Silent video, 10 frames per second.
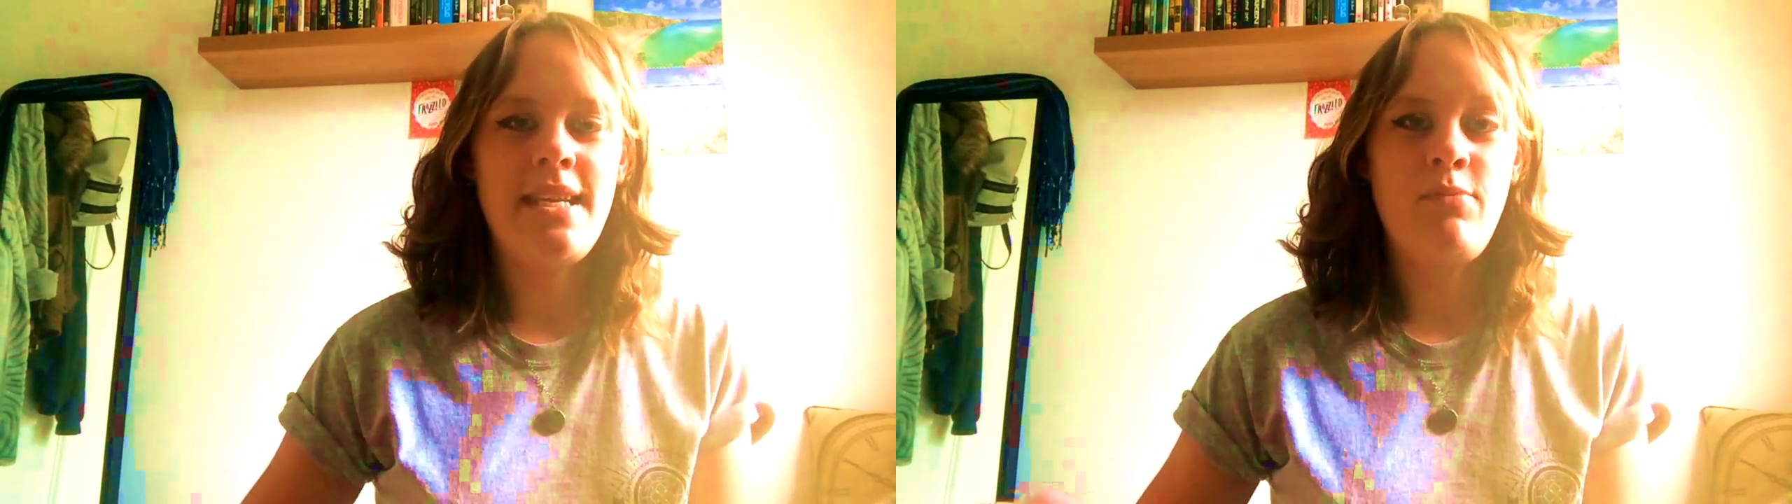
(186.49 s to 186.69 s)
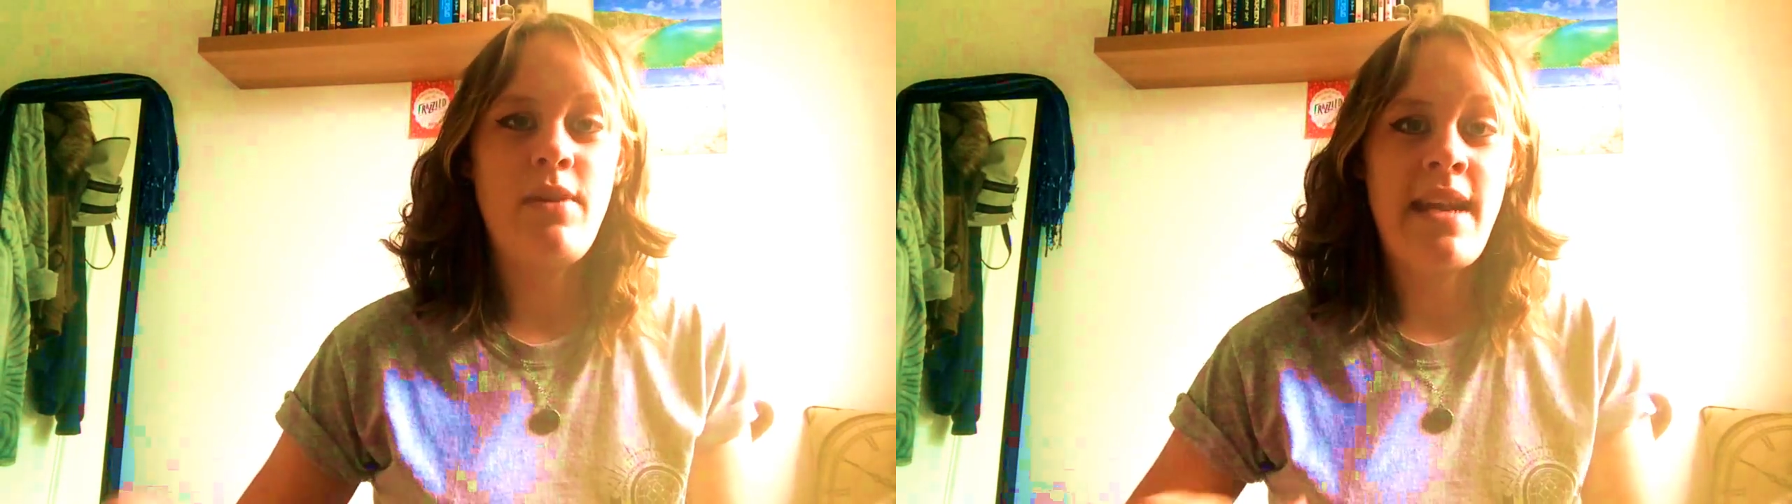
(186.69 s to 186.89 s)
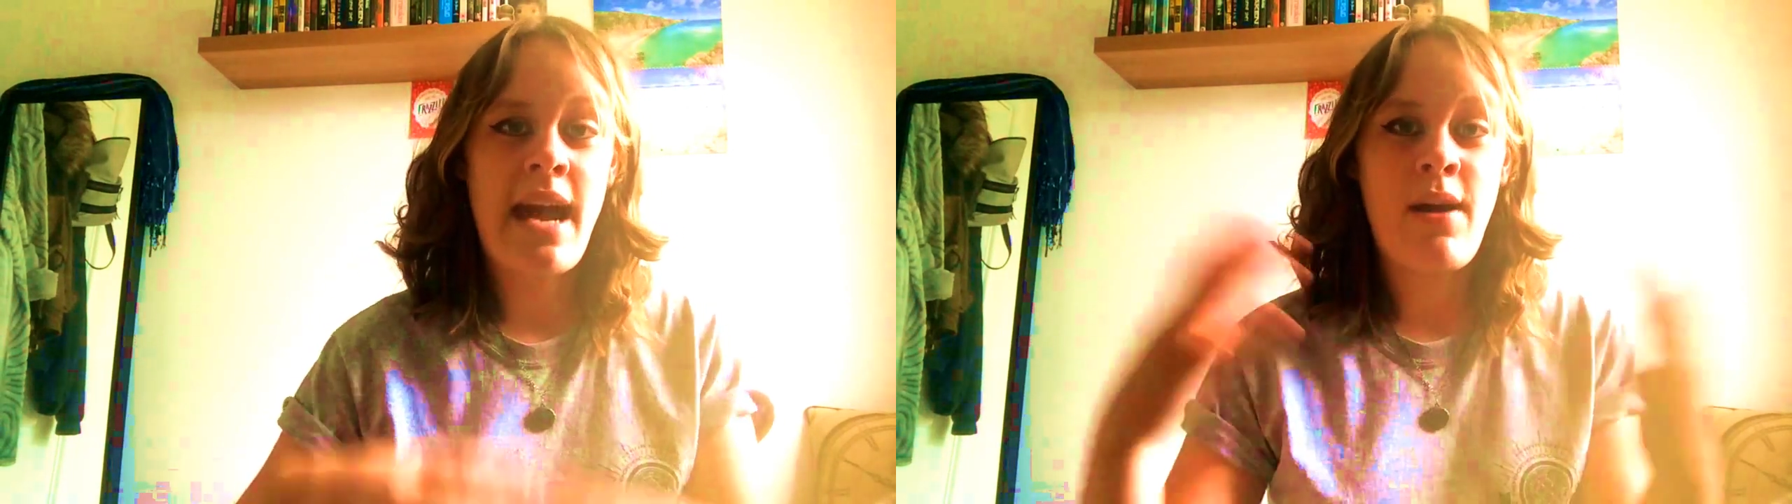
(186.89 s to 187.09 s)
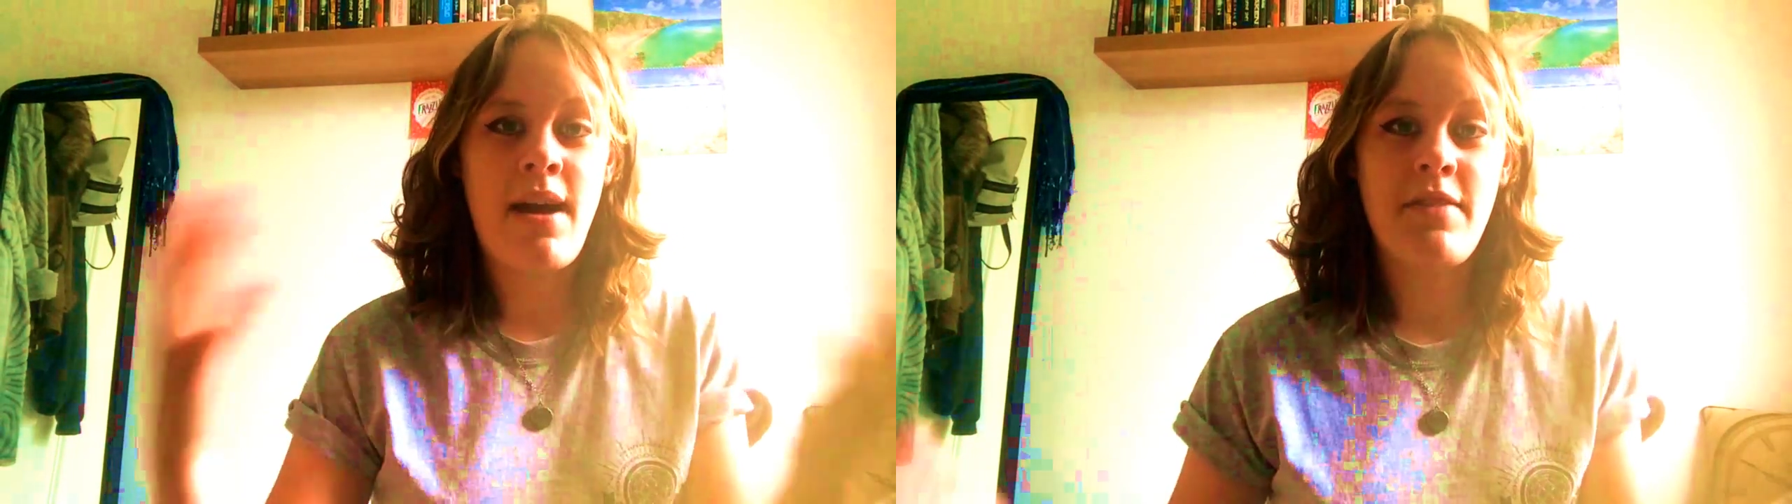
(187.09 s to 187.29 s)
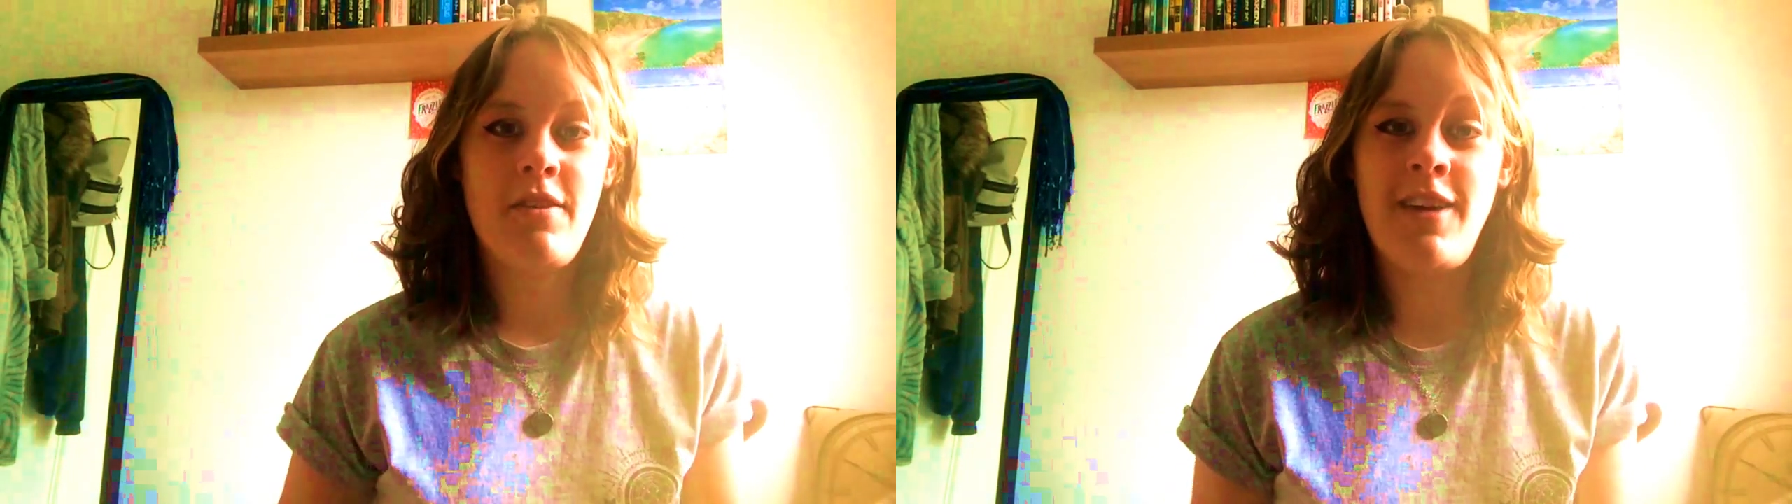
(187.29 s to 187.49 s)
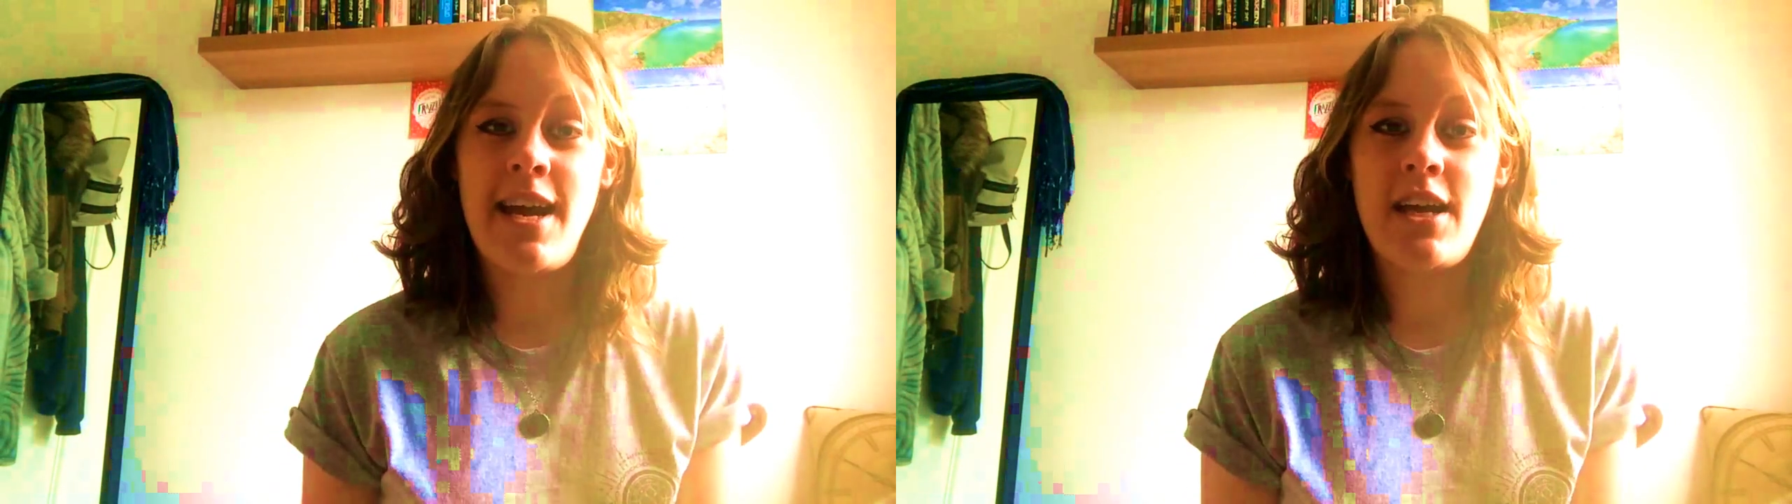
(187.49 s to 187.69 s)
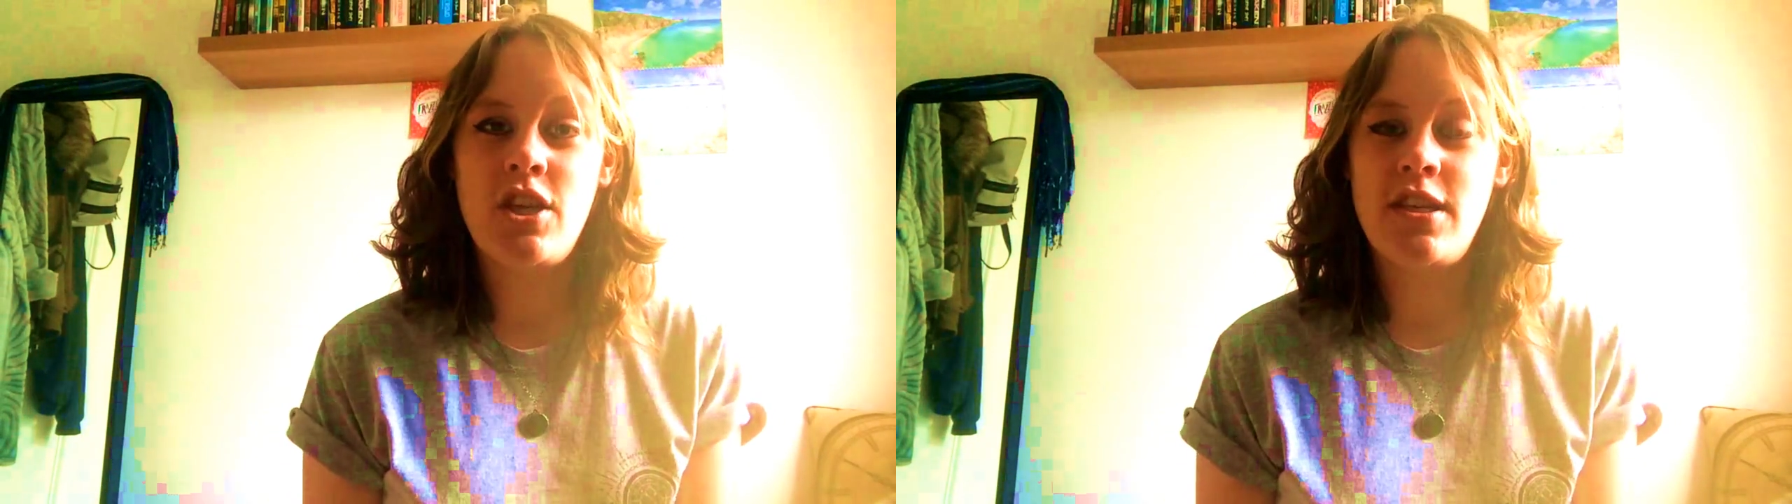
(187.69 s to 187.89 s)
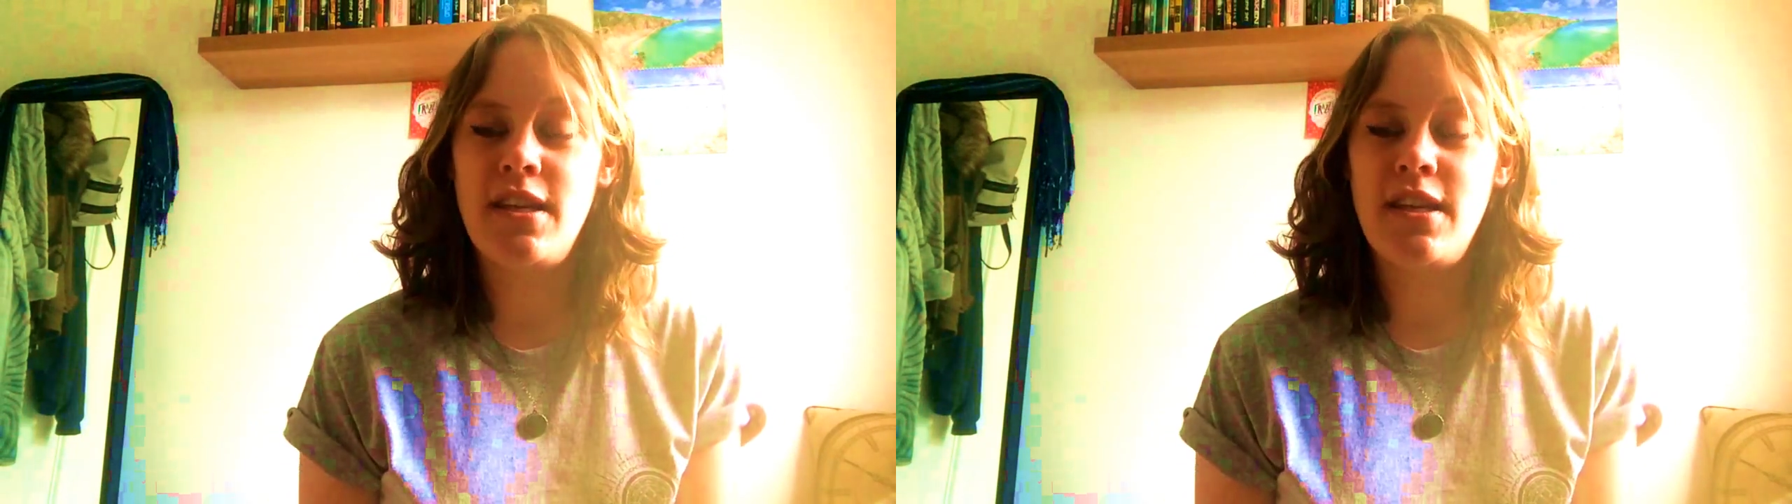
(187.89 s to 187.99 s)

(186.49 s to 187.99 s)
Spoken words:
we now have the reaction